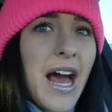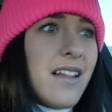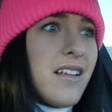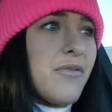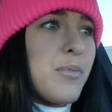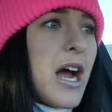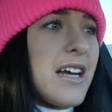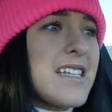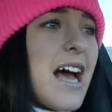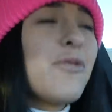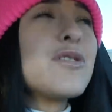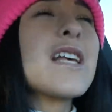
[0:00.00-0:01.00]
I love Bratz.
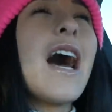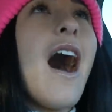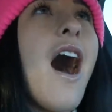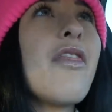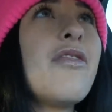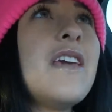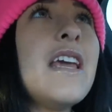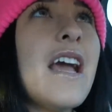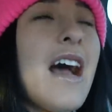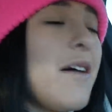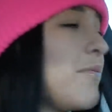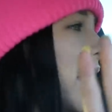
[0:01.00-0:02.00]
I was the
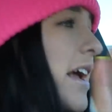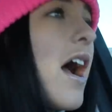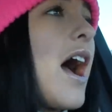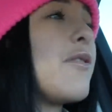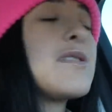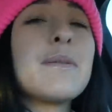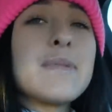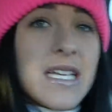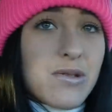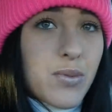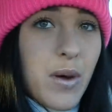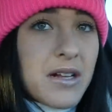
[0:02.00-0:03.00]
like I was
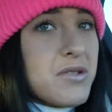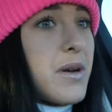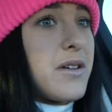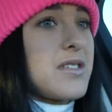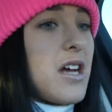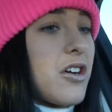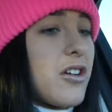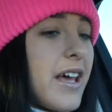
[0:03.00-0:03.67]
obsessed with Bratz when I was younger.